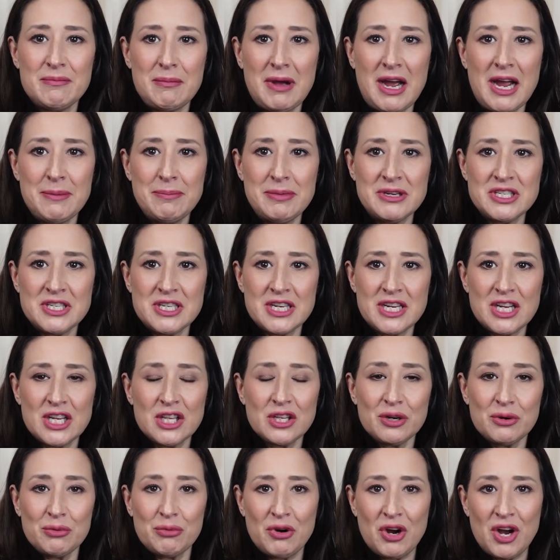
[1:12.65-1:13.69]
my
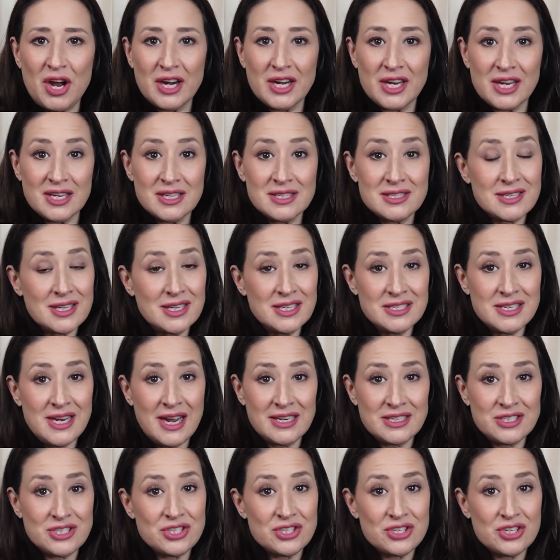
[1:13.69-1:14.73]
particular one is a
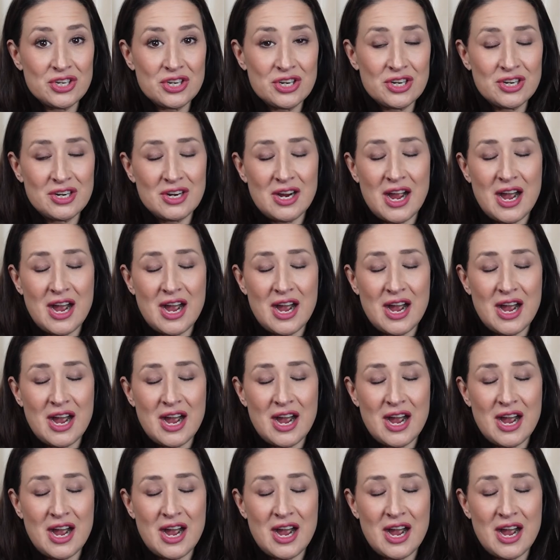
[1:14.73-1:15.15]
tester.